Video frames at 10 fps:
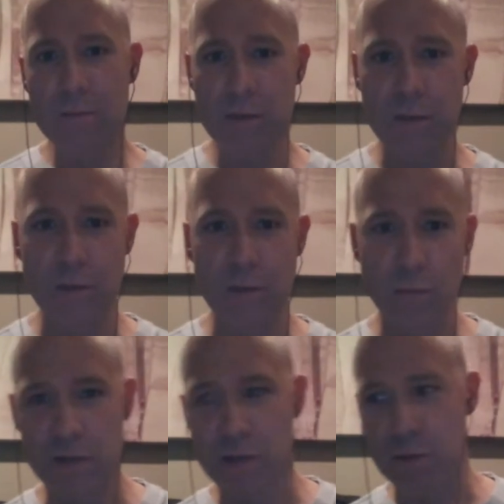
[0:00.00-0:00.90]
So
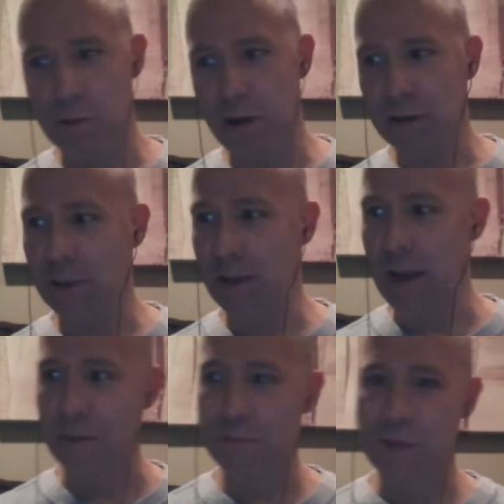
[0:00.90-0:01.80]
we do actually
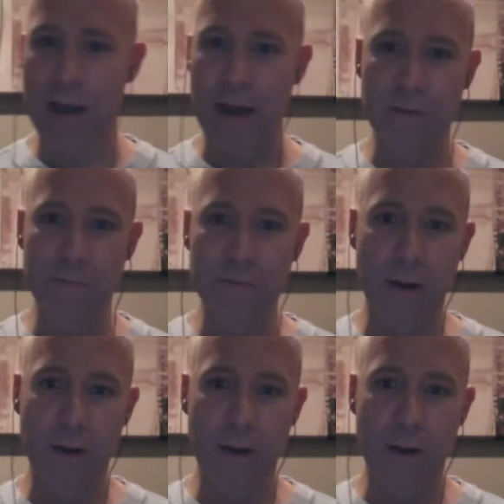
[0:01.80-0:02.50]
have to have,